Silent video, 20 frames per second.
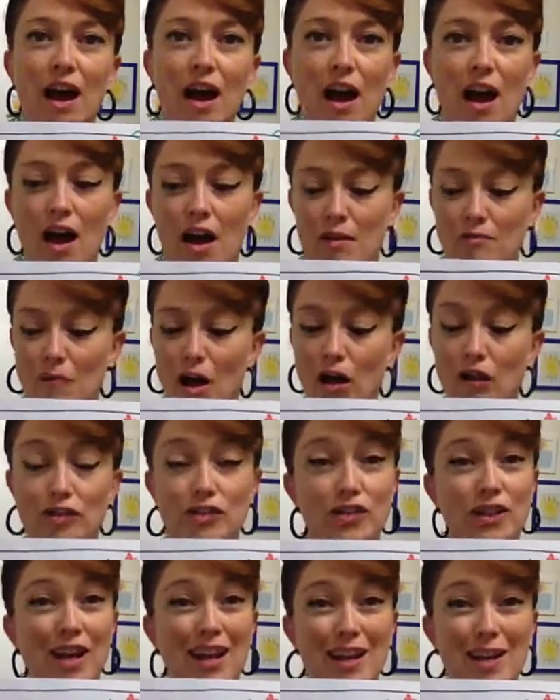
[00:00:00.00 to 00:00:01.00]
um,
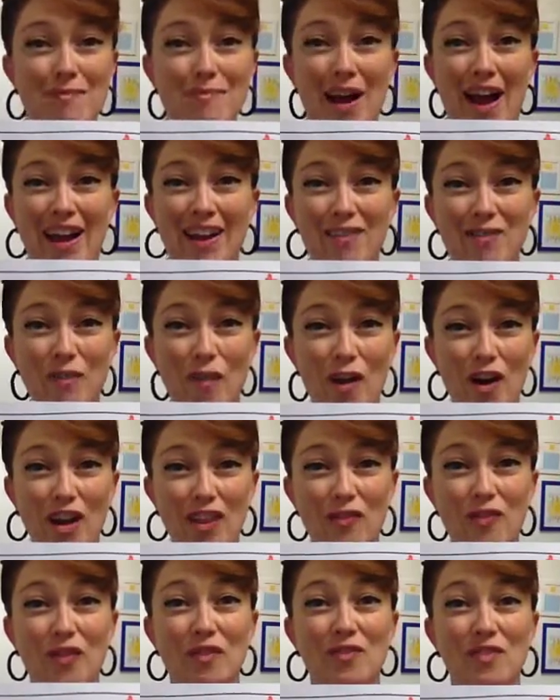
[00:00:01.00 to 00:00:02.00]
alternating back and forth
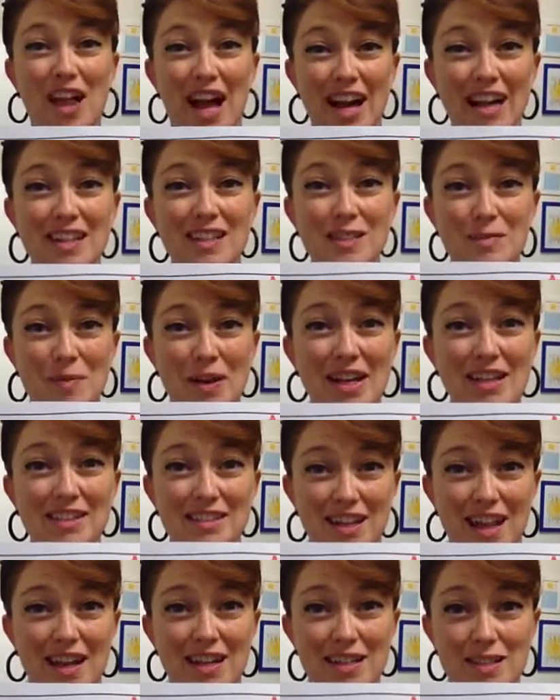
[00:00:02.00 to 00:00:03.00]
from line, space,
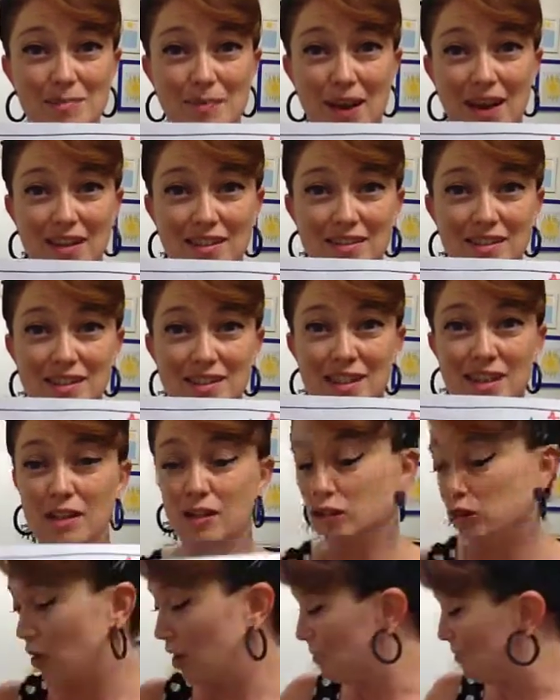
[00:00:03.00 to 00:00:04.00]
line, space.
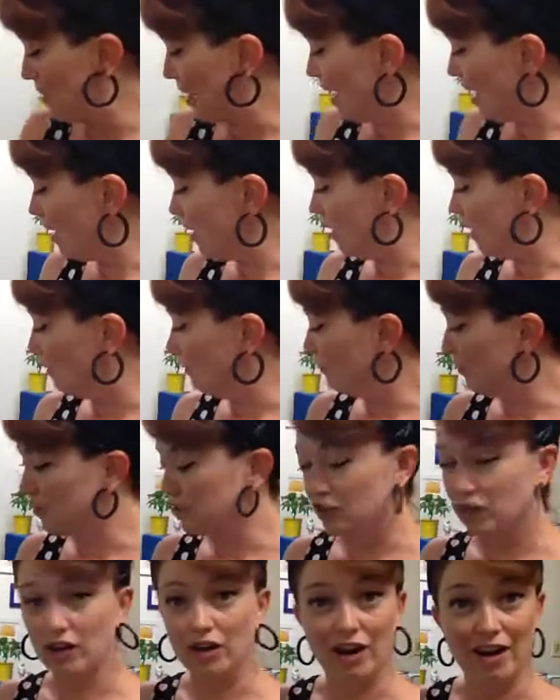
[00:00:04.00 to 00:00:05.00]
So on a piano, if you
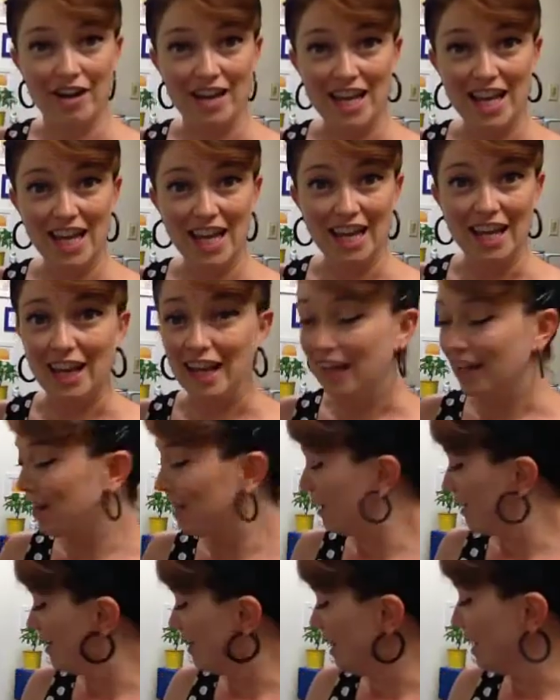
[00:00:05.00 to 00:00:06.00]
start on E,
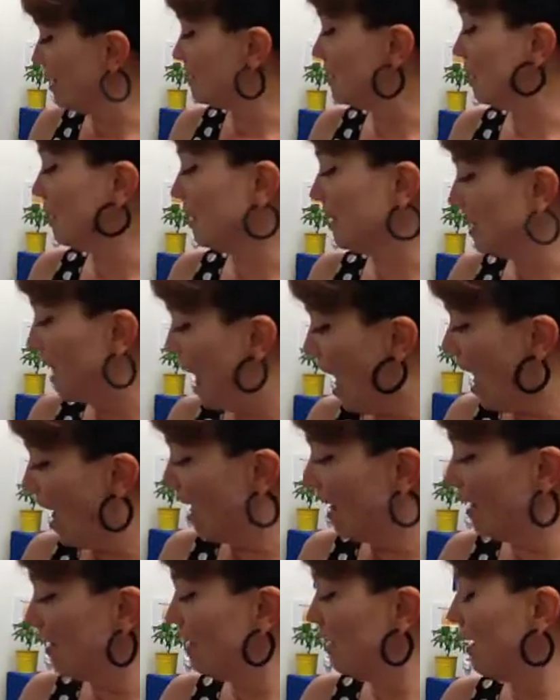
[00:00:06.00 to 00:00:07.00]
that's a
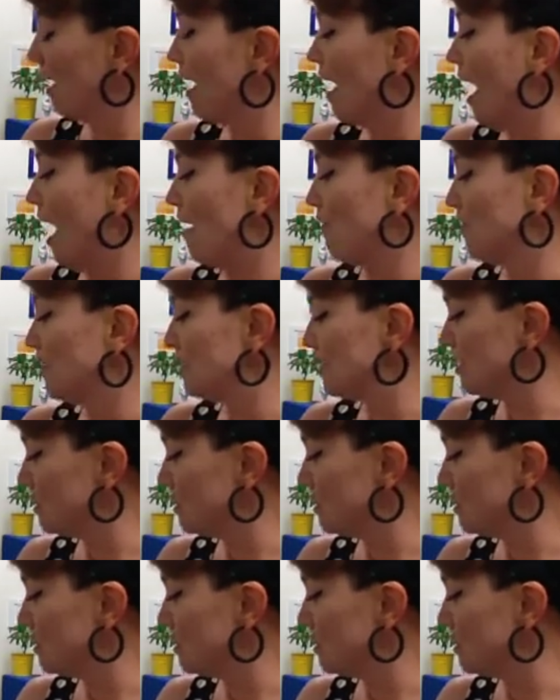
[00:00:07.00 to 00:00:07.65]
line. F is